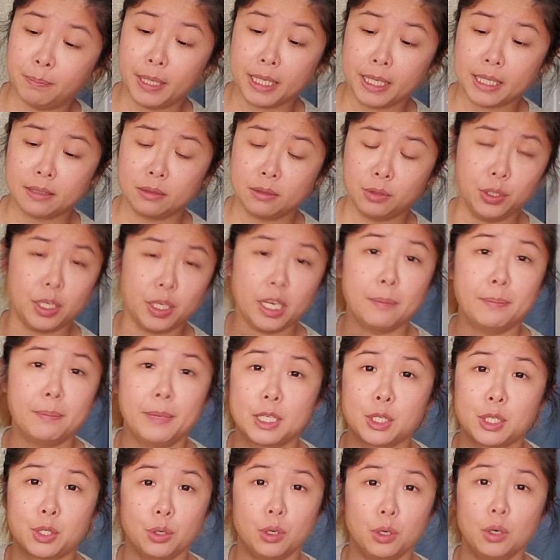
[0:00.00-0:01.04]

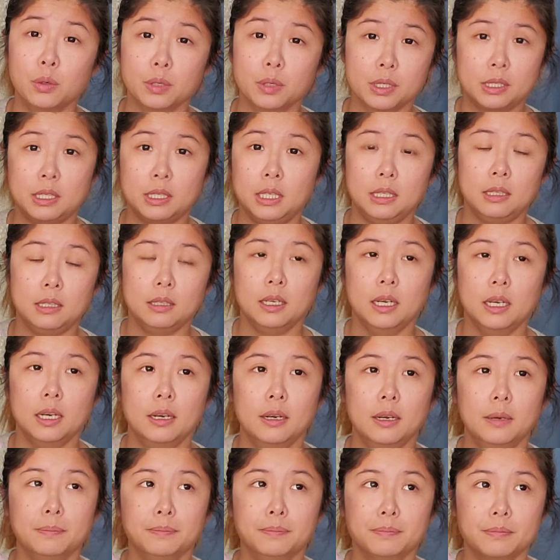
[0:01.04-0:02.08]
mix your own seed
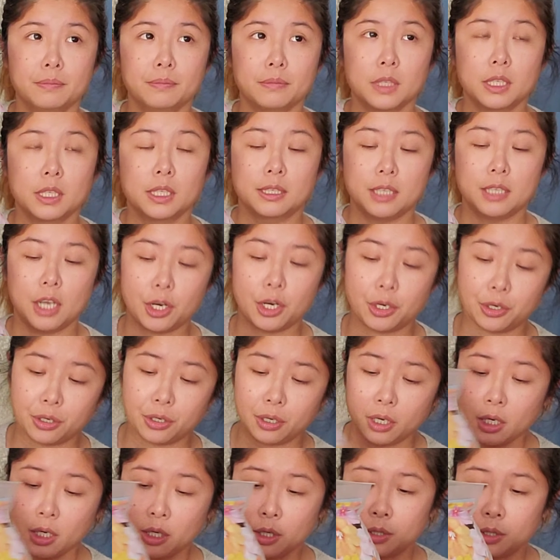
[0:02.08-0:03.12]
starter.